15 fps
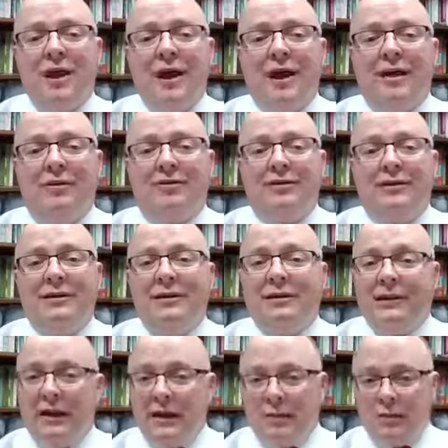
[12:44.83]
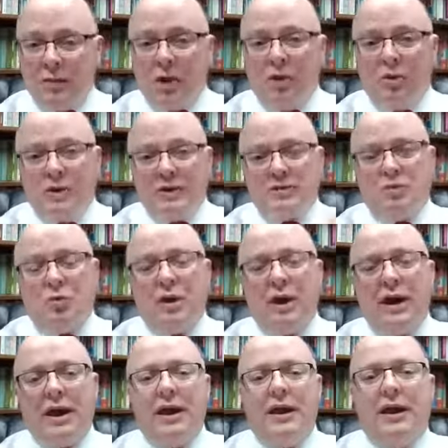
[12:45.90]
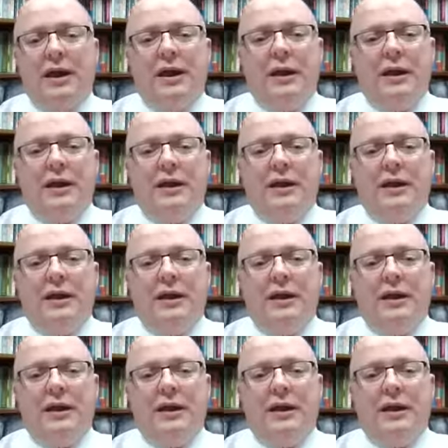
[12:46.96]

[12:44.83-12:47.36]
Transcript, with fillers: now. Let him go his way.